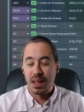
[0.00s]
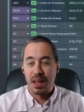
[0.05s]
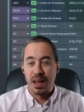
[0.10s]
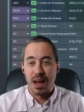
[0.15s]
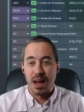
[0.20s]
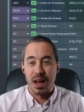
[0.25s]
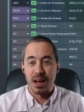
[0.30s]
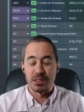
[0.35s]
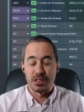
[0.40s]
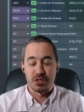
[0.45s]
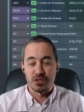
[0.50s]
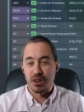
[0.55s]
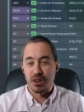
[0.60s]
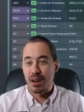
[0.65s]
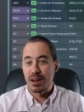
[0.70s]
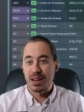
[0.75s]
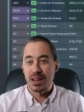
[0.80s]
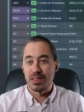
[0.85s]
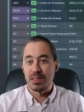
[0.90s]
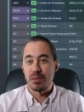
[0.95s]
Uh, to try and
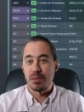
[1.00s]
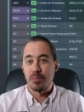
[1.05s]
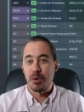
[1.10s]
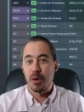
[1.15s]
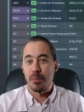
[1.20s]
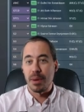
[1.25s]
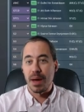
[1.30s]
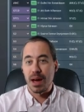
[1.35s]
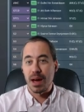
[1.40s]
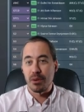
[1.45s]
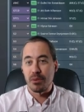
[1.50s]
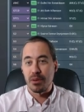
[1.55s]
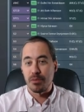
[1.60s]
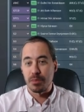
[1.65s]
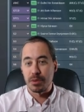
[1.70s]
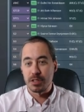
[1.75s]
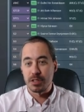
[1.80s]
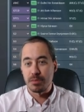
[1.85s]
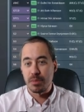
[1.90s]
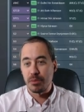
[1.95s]
nick the ball back, we have a
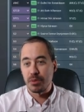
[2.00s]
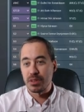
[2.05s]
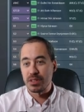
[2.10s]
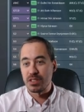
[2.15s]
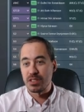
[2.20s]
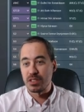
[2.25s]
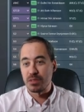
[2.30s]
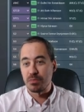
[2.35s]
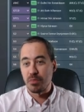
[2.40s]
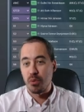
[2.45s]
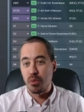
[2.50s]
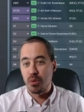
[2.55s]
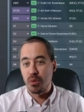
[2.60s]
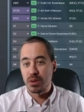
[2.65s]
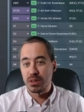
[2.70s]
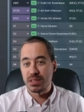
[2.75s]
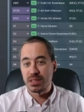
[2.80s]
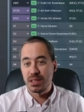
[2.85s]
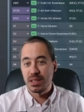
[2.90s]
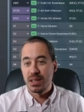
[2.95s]
bunch of people on
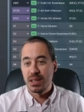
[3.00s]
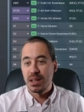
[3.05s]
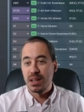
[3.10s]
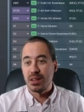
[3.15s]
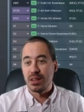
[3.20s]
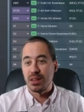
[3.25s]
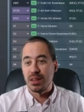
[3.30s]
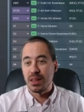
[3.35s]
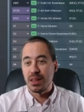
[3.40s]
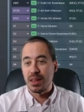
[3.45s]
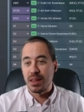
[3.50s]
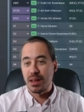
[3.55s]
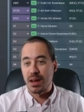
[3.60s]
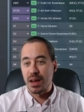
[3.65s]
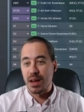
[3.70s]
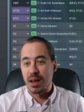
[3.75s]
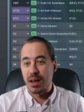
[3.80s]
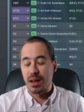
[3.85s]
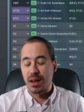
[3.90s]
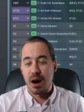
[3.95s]
support. Uh,
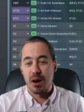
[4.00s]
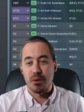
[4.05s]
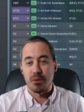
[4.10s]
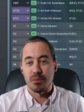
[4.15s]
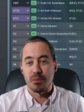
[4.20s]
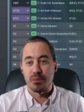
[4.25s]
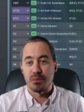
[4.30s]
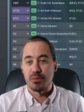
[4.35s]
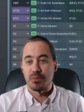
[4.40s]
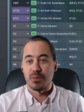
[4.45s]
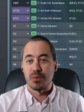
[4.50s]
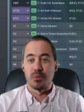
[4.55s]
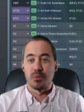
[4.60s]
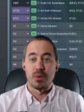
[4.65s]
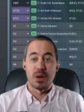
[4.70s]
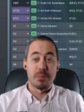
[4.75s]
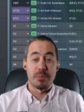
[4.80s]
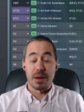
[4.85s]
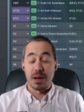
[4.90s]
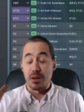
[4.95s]
our
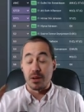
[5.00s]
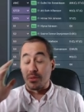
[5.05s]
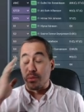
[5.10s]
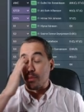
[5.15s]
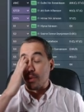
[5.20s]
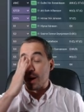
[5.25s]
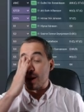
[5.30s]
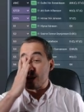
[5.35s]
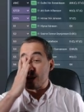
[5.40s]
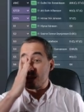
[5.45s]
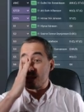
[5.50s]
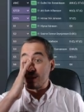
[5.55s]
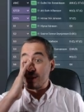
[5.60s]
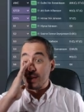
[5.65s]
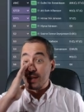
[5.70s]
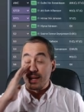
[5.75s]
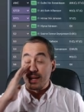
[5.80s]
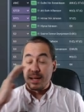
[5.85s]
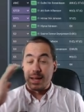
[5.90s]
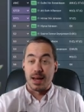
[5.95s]
wing back on the right
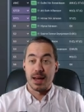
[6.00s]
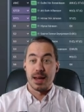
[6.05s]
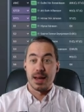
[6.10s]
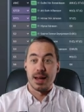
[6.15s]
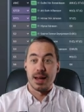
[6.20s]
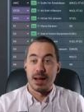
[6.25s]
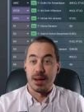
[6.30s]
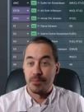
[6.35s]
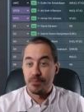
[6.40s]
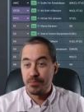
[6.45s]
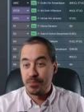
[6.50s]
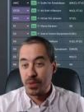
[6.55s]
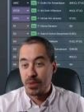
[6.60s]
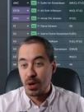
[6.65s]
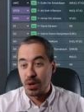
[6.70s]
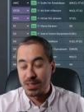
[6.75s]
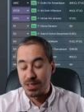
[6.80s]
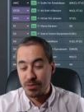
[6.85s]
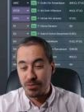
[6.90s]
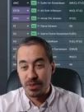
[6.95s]
uh,
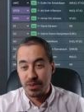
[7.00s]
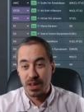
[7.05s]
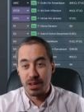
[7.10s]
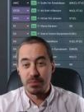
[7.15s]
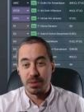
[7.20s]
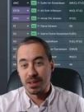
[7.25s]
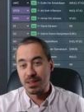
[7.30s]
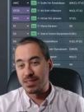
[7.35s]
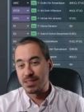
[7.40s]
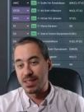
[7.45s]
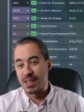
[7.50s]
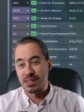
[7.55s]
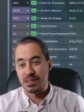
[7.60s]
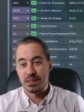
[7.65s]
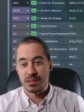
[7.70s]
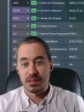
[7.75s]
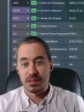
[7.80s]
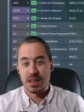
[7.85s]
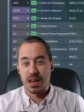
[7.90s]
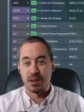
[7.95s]
on defend because that's
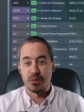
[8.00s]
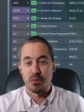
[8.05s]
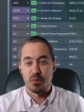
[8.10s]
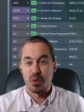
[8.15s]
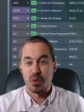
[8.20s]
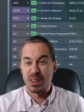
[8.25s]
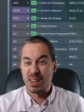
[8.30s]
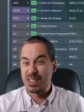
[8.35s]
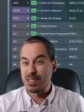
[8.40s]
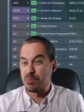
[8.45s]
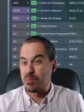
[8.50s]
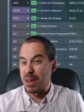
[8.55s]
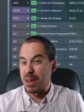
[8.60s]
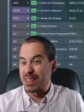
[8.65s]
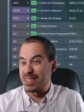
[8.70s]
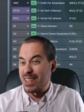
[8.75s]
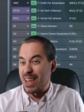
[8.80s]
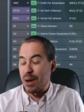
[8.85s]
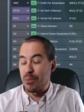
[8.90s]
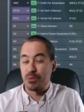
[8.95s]
kind of what he's
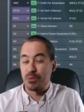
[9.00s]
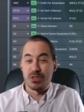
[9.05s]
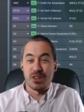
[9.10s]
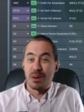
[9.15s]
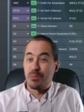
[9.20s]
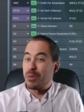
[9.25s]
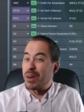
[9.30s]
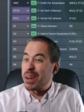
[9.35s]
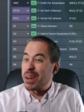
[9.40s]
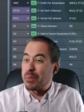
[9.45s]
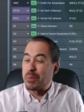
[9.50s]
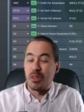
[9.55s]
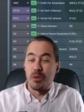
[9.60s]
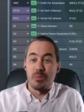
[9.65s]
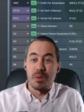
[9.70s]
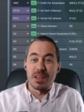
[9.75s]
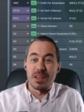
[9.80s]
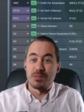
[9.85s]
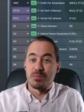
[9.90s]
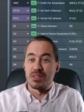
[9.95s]
best at. We're trying to play him in their
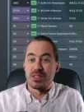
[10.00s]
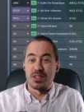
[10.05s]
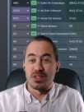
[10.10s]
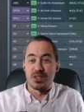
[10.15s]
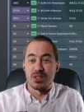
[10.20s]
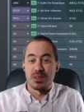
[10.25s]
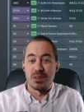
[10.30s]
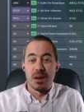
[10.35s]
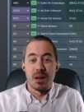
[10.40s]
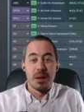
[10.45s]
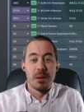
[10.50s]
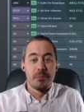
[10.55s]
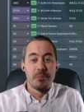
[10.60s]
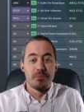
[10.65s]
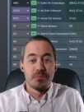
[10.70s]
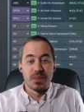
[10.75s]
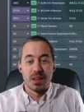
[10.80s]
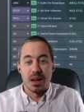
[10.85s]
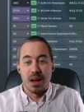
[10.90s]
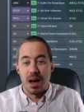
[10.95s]
best position,
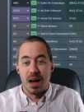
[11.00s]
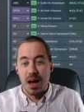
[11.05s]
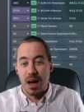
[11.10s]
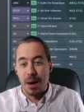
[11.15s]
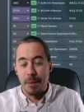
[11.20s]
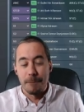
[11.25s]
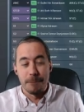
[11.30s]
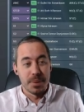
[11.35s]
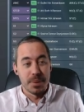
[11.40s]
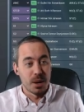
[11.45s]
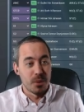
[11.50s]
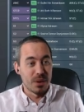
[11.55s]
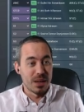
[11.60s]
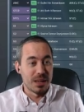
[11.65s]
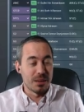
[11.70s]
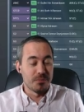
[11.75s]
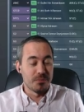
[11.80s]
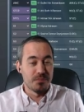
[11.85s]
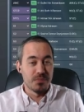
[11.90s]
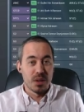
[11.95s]
um, but
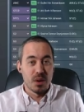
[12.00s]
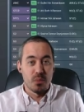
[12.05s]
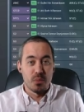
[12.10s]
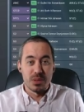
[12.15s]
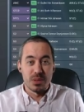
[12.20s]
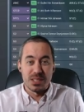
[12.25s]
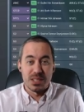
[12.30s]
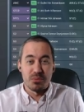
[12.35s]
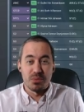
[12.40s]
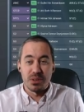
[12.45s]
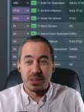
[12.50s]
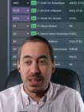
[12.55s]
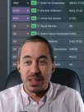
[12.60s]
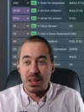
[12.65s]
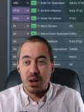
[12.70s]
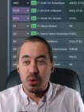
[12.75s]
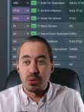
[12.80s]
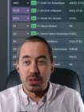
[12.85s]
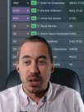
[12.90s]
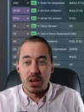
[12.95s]
we we didn't really
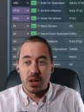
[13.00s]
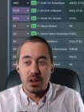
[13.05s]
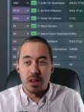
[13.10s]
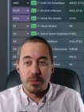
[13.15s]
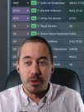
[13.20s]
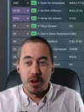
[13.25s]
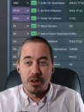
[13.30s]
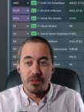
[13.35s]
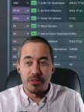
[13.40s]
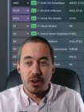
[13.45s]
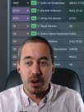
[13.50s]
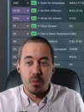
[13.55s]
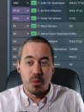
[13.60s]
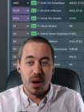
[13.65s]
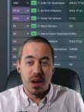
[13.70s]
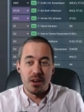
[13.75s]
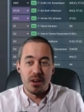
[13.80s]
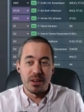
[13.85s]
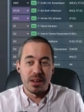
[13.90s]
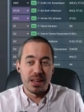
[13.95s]
hold on to the ball very
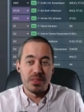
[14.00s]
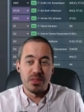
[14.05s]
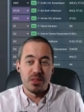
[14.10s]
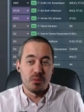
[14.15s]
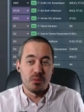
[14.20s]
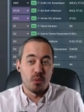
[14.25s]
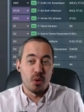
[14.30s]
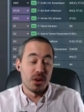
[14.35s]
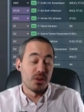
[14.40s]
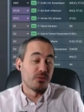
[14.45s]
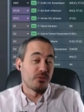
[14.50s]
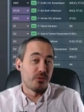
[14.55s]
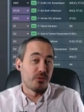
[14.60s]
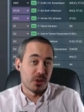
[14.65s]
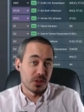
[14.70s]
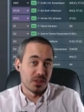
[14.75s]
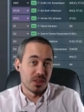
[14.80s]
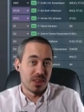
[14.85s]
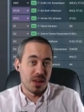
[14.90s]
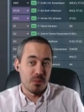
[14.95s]
well in the one
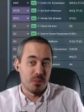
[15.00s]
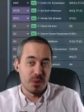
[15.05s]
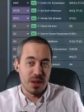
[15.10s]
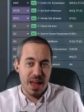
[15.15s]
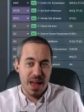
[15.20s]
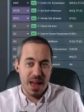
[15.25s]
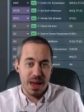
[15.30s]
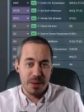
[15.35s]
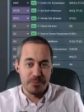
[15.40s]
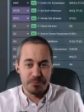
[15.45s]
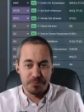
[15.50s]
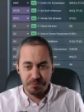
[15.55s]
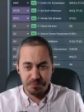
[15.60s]
friendly that we had.